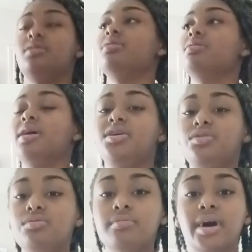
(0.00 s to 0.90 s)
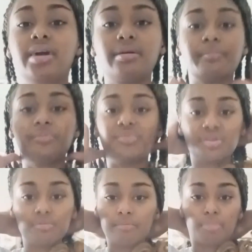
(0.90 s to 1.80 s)
Like you like
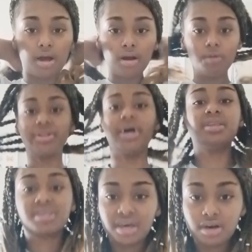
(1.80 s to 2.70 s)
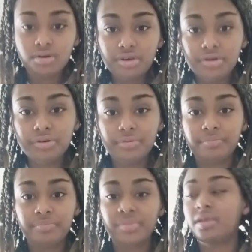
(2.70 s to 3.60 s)
bro, when I tell you
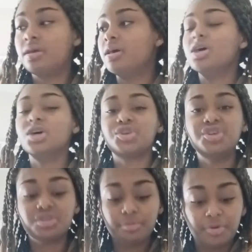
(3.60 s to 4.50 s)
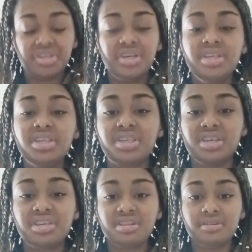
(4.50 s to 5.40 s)
she's the most
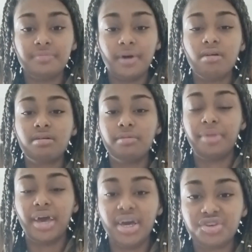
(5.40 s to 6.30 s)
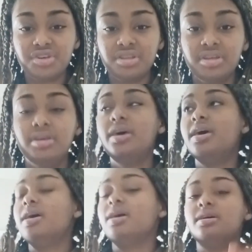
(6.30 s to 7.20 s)
insensitive, uncompassionate,
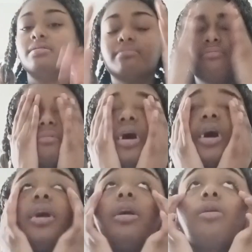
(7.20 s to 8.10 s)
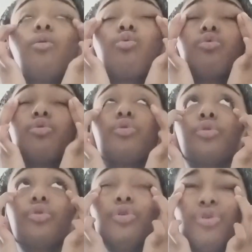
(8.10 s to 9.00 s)
like
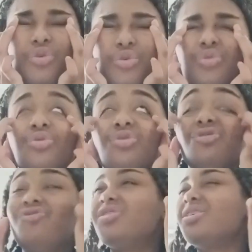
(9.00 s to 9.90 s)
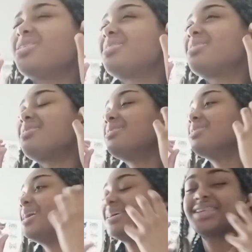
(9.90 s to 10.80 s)
rude, just
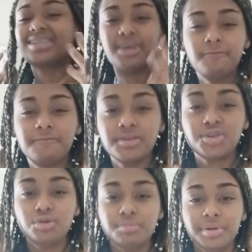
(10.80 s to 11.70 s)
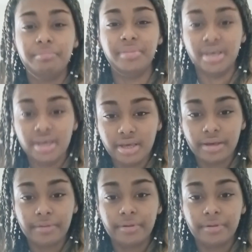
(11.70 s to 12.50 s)
like selfish human being.